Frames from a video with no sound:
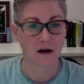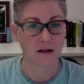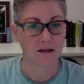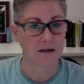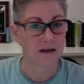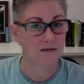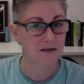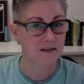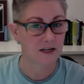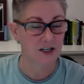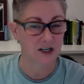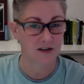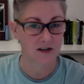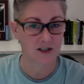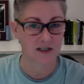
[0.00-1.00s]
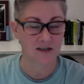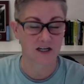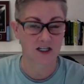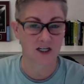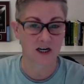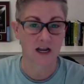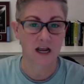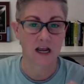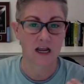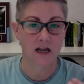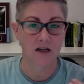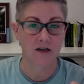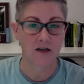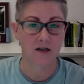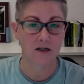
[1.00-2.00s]
legalization legislation
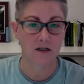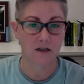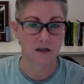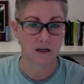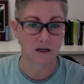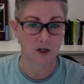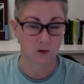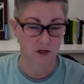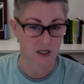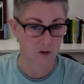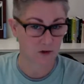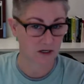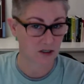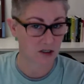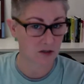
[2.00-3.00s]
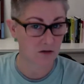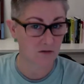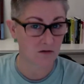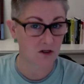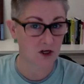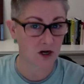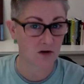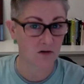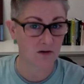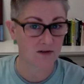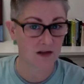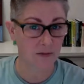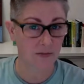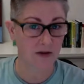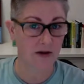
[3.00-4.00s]
in the twenty twenty-two General
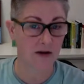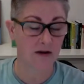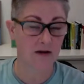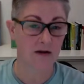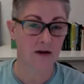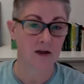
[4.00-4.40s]
Assembly.